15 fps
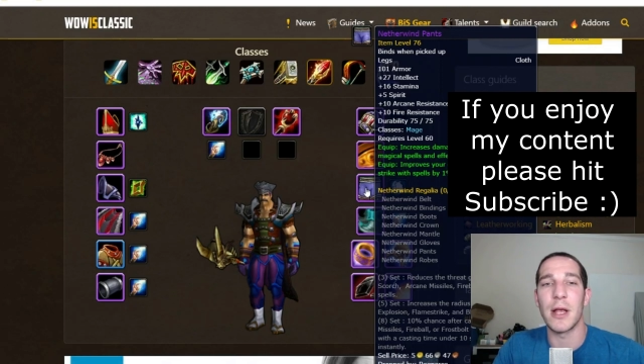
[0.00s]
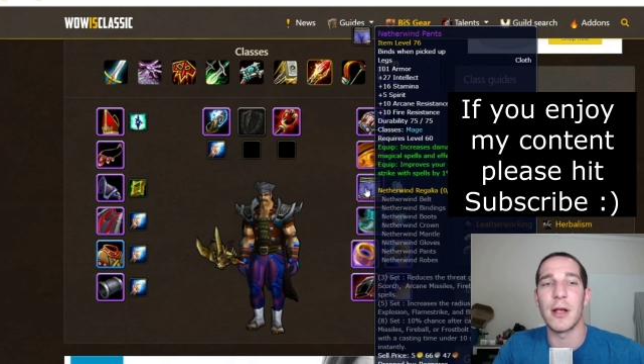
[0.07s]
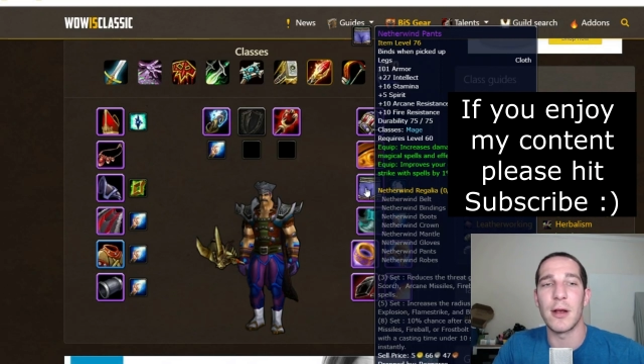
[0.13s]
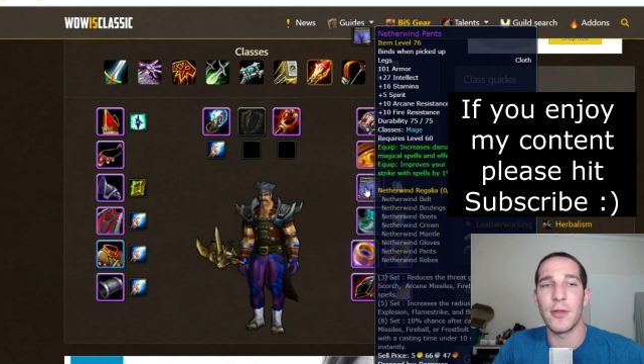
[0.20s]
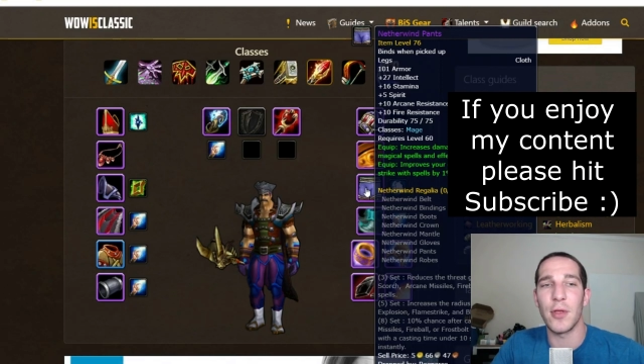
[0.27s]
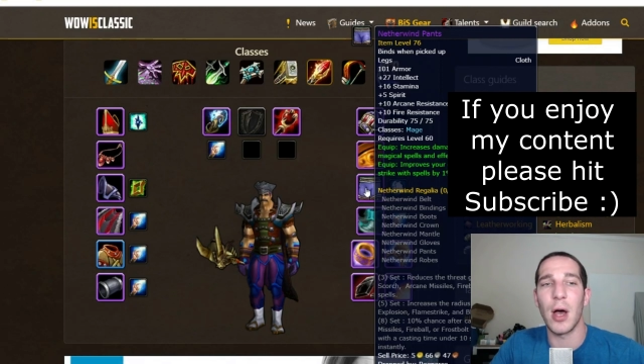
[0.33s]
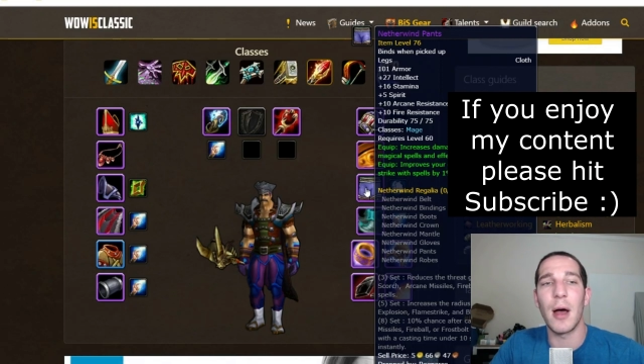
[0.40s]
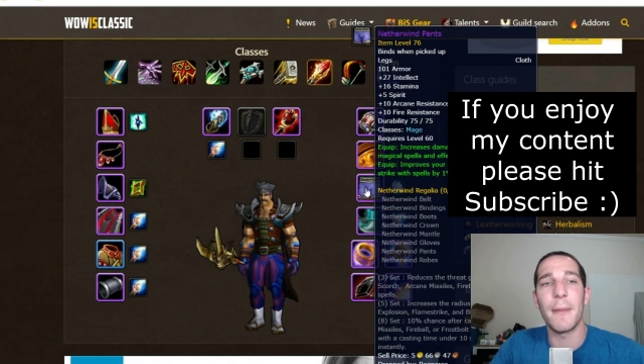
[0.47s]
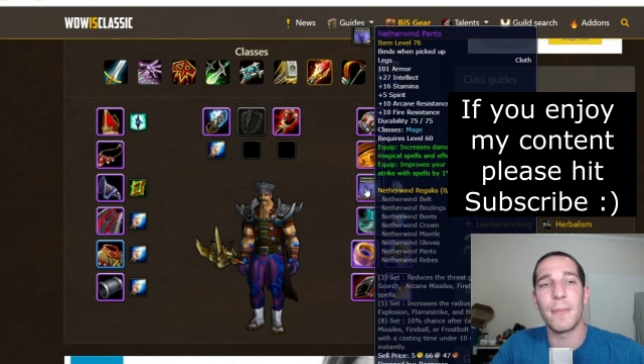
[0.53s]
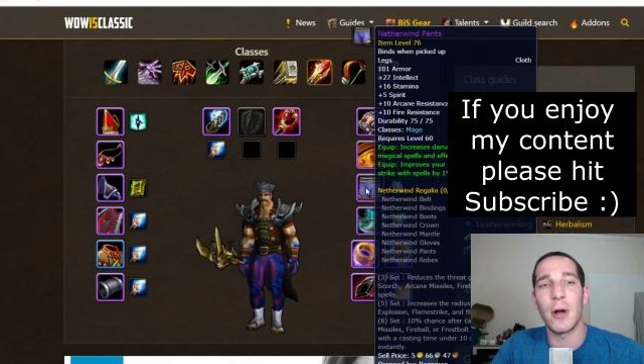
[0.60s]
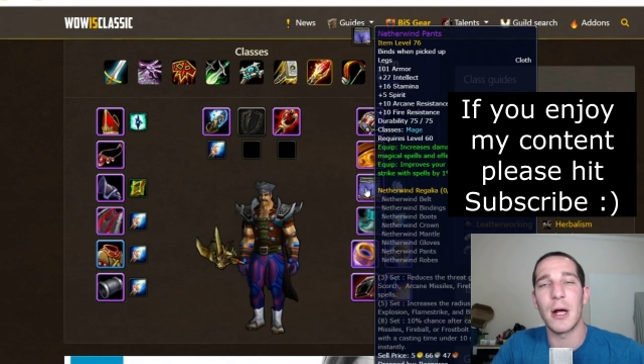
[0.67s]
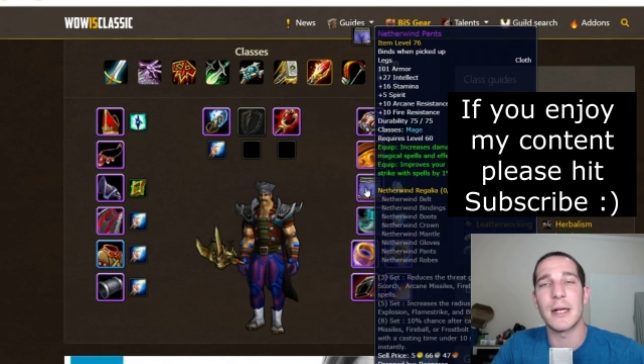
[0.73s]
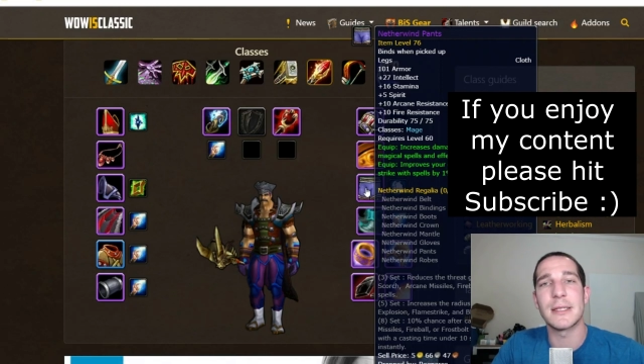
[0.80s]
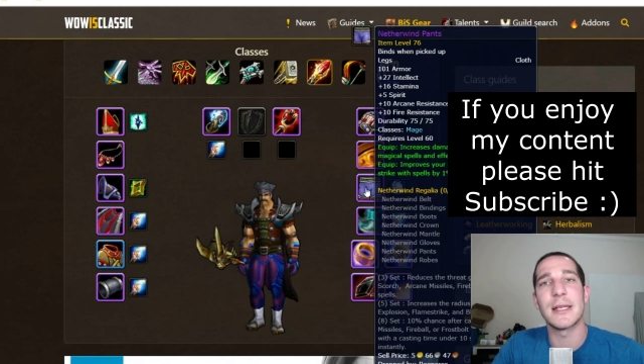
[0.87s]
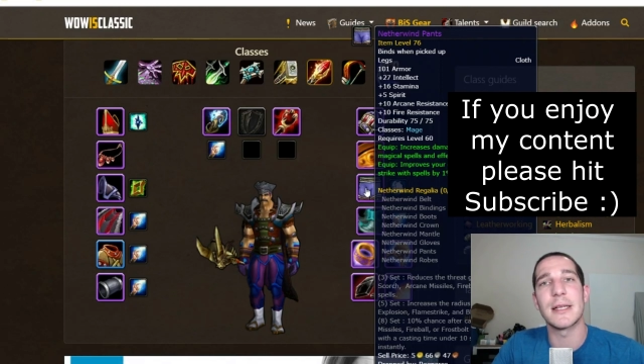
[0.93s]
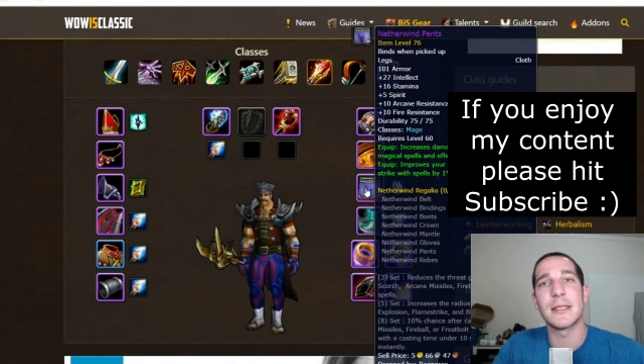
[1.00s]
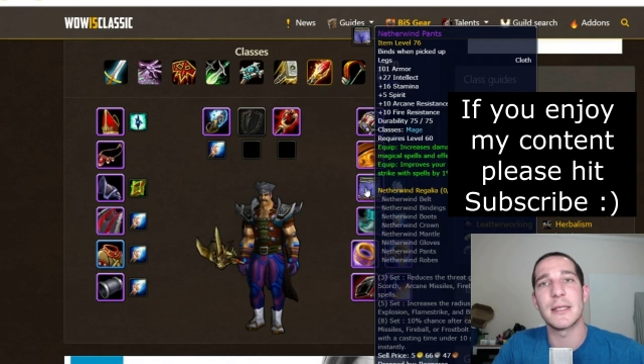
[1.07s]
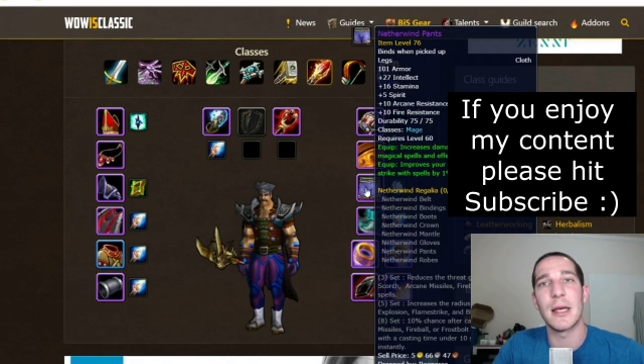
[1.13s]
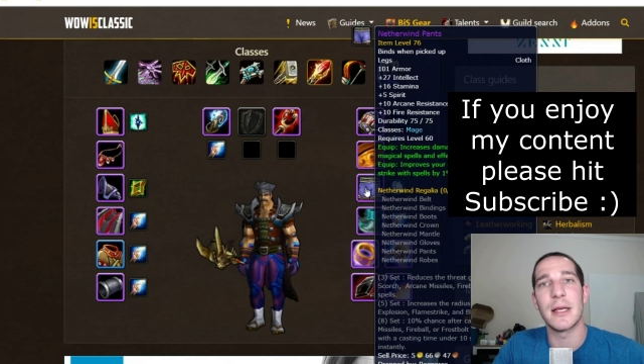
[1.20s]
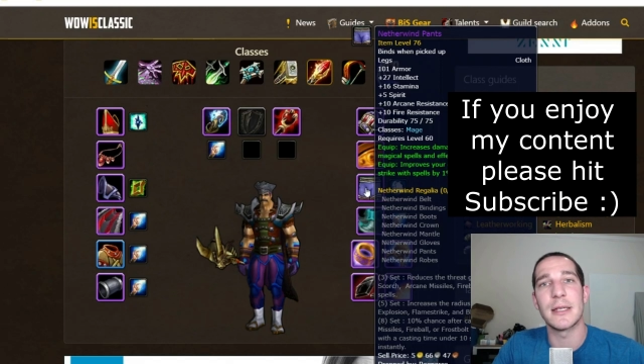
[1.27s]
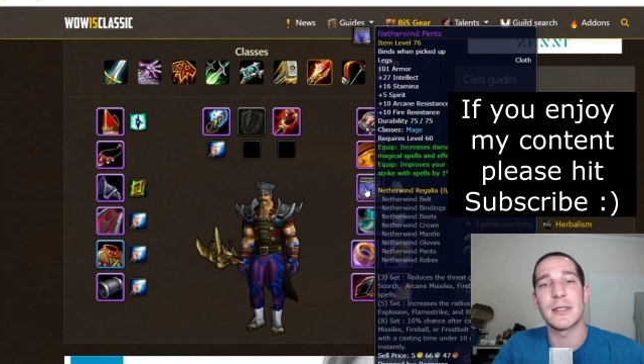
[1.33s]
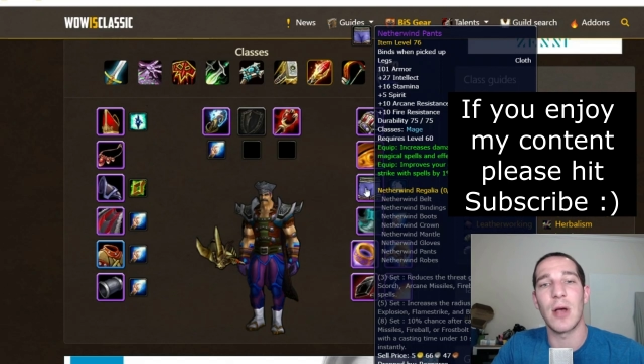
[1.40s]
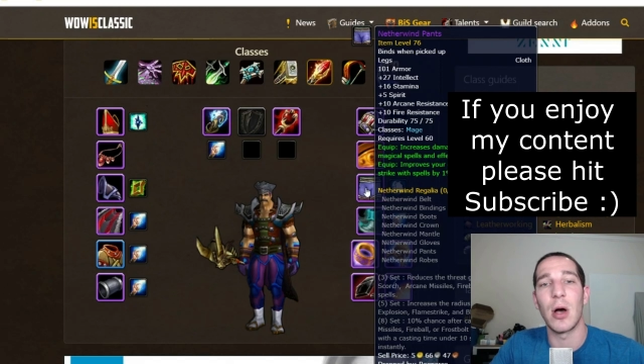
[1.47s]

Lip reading: your thought process is